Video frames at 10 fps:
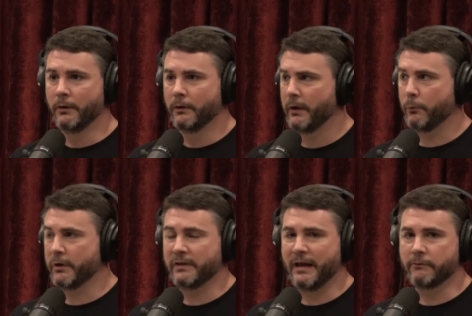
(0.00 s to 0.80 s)
Like, what
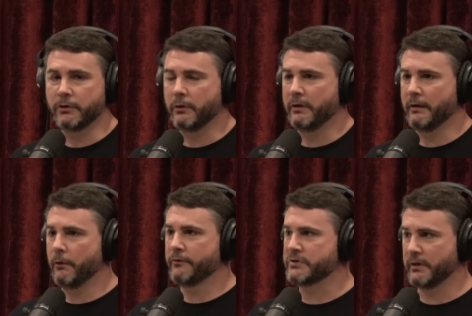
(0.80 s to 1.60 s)
did that have to do? And then all
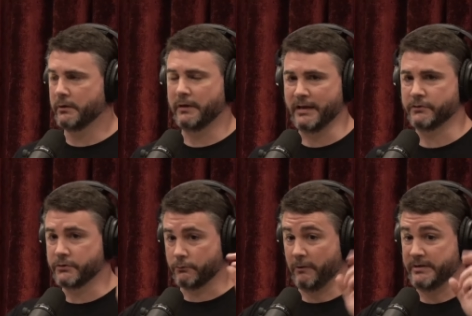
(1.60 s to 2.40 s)
of a sudden, Tesla's
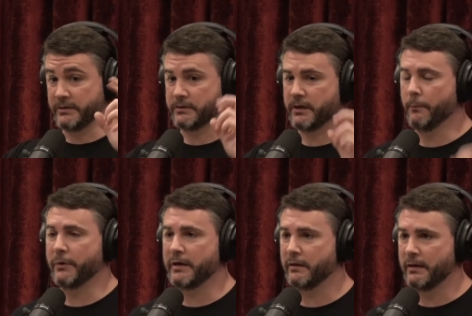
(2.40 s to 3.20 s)
a racist
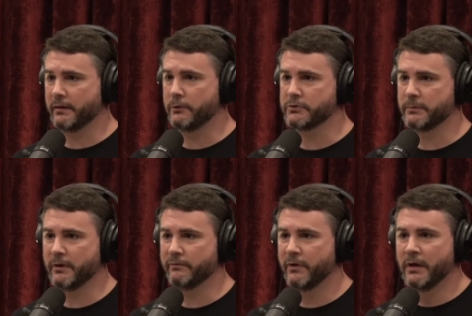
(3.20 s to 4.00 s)
company they accused him
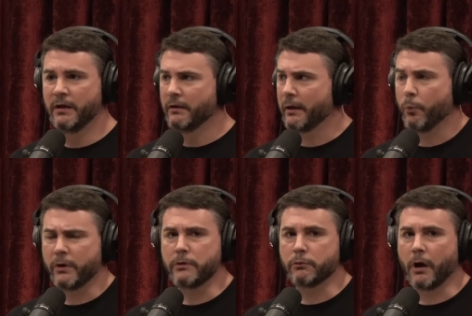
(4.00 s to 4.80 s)
of. Like, what are
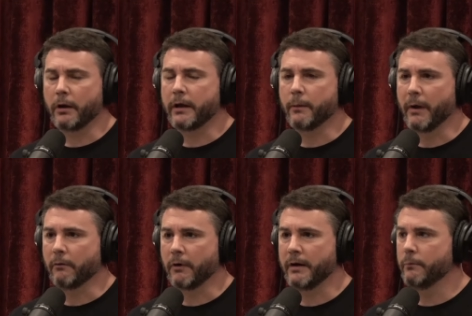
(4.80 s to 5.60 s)
you talking about,
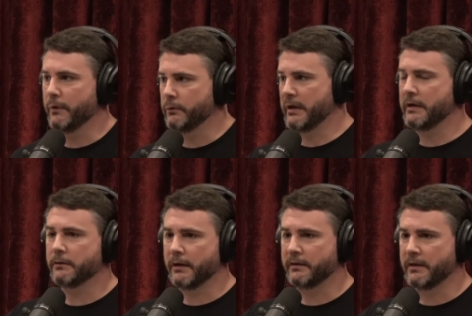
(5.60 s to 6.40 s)
right? They didn't
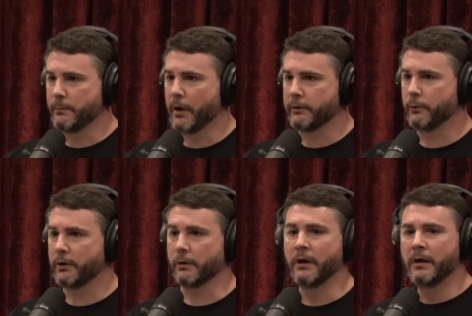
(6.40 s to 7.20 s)
like that he bought
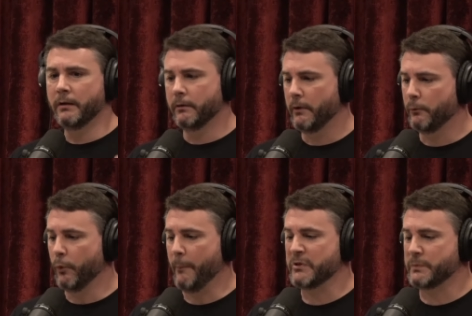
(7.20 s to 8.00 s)
Twitter
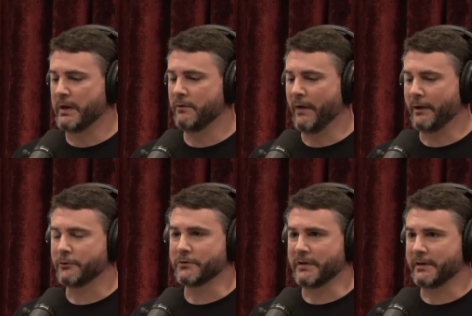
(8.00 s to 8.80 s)
weapons
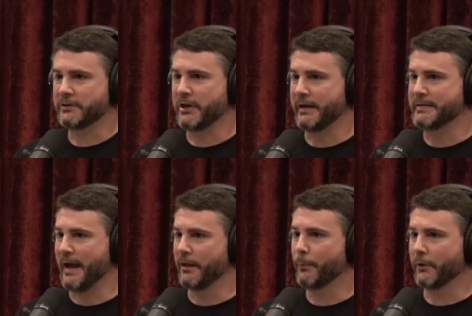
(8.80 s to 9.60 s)
manufacturers like Dick Cheney's
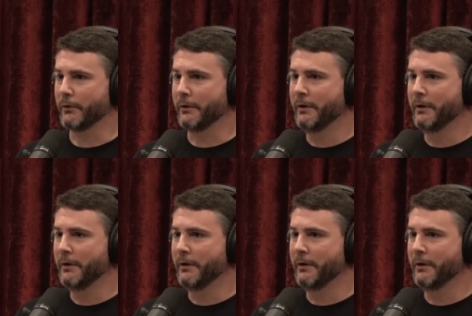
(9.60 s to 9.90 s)
Halliburton